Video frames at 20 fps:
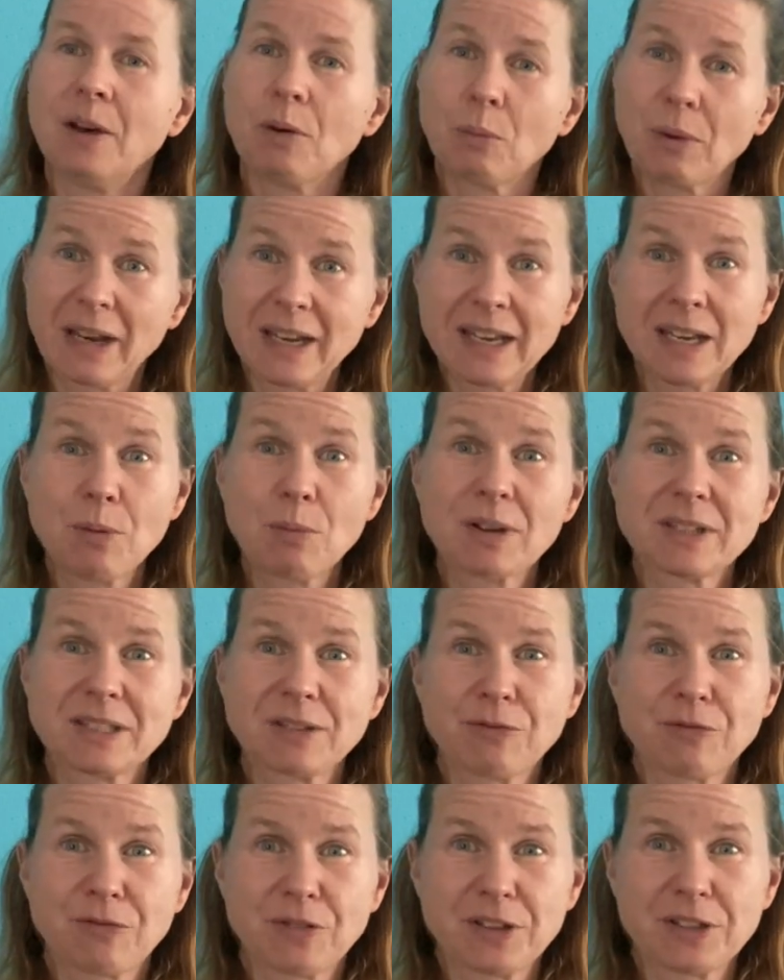When he was
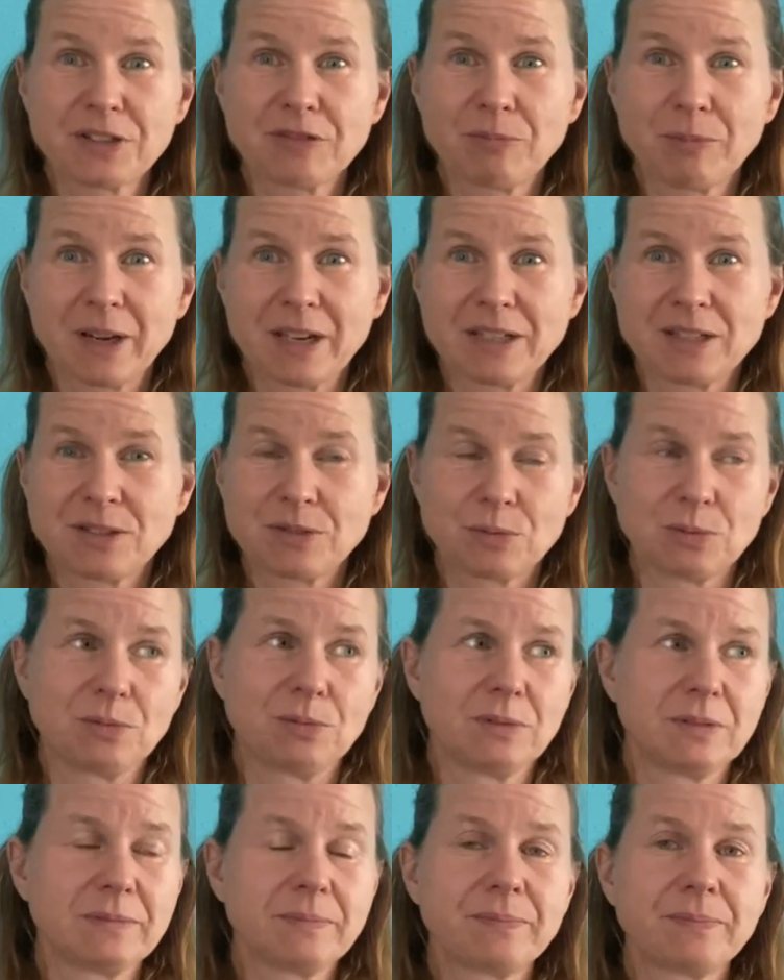in front of my
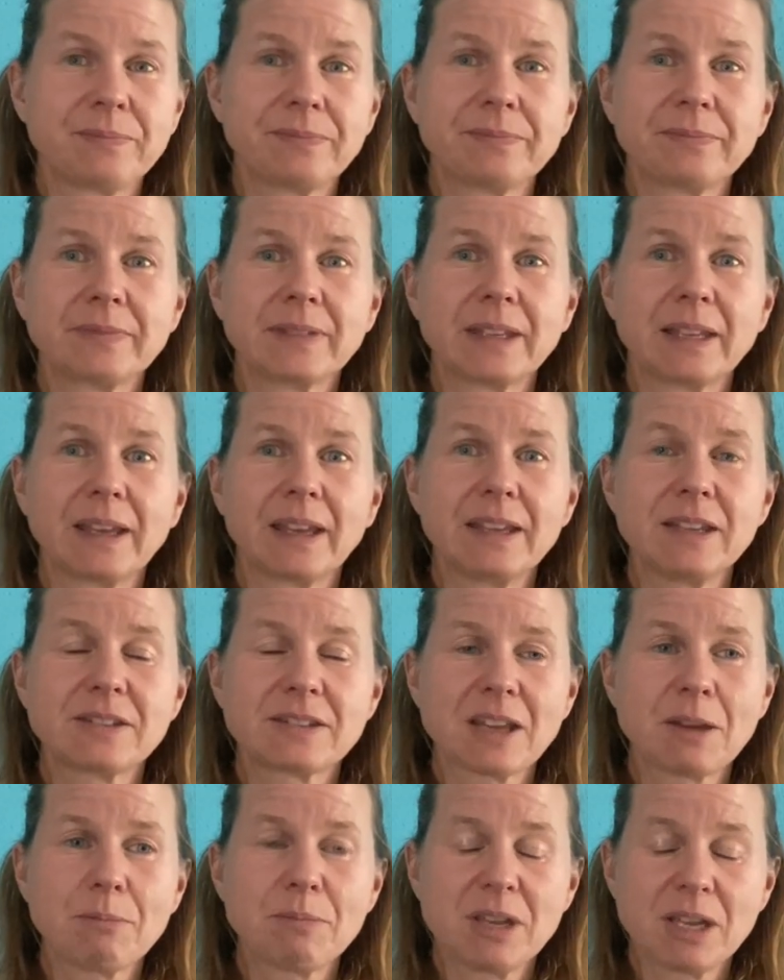door, he
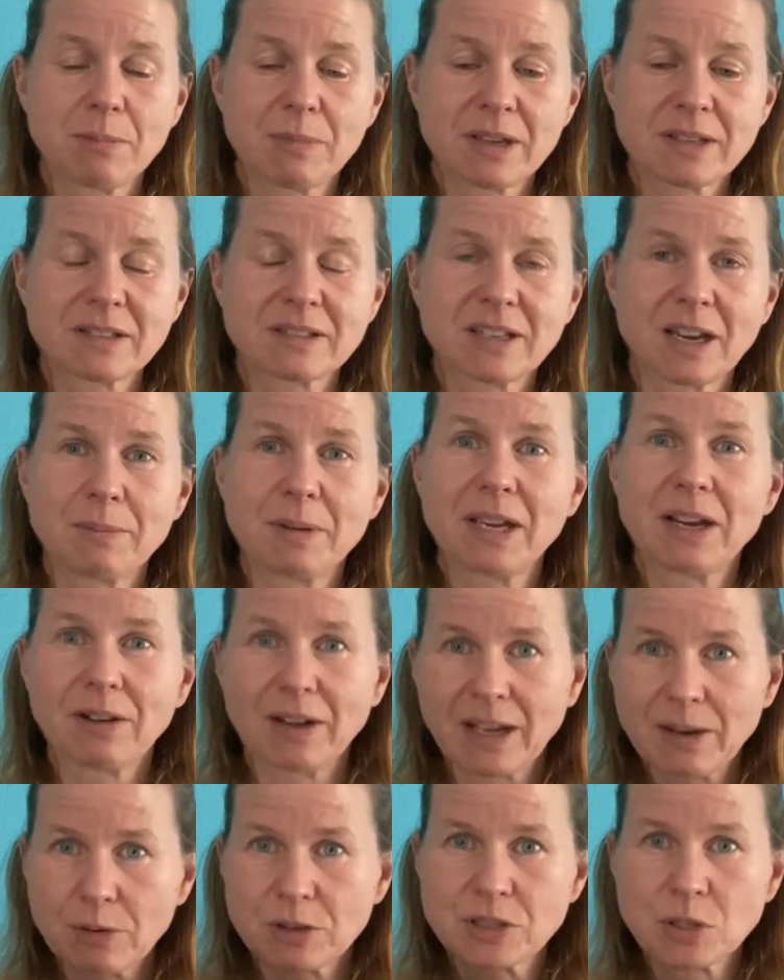sent me a message. I'm here,
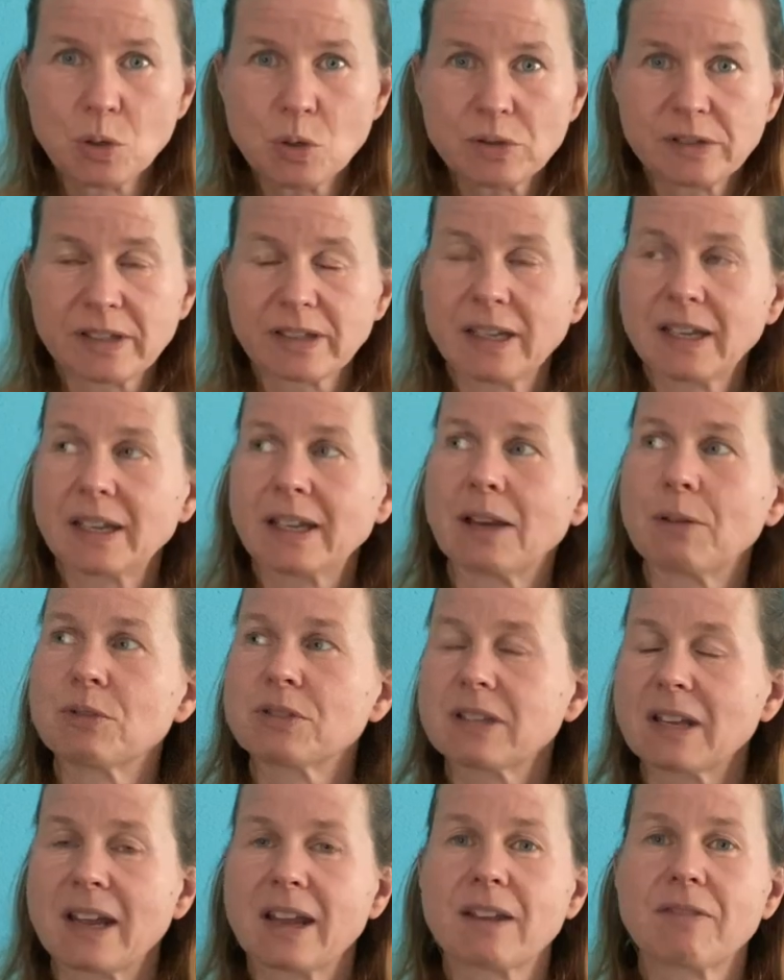and he was hooting and
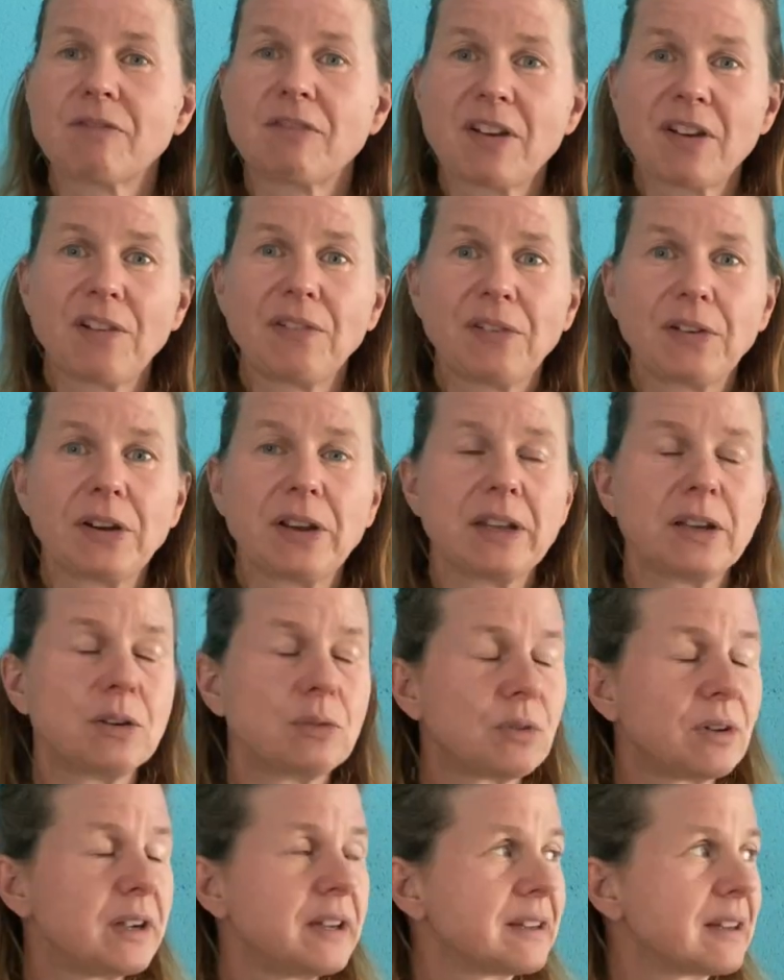was like very, very
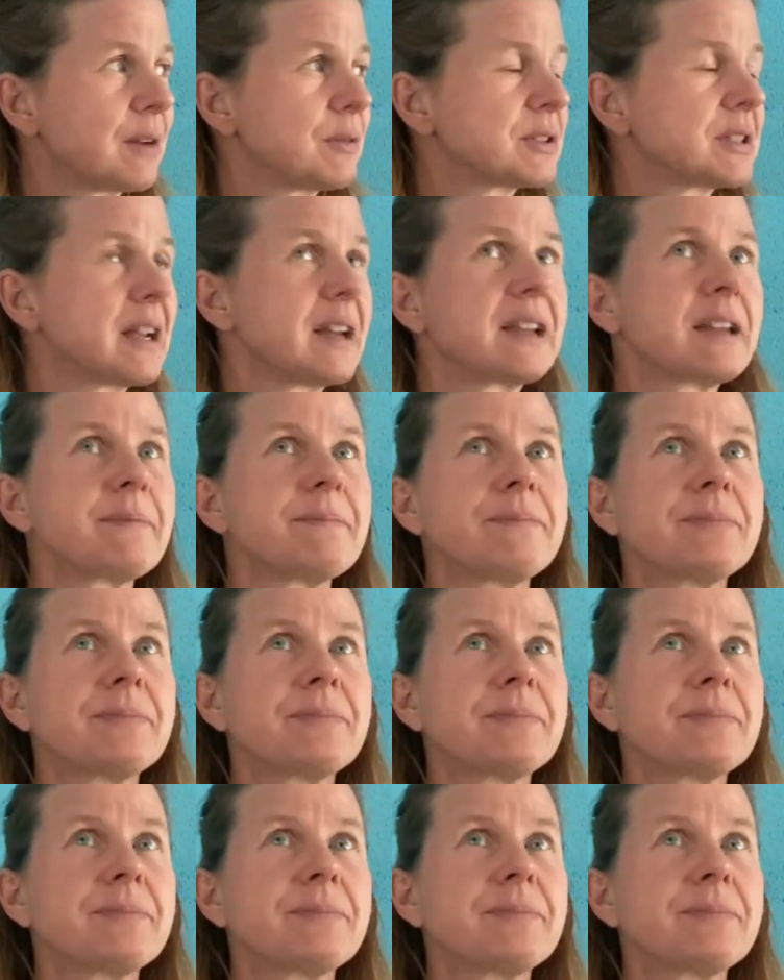annoyed. I was like,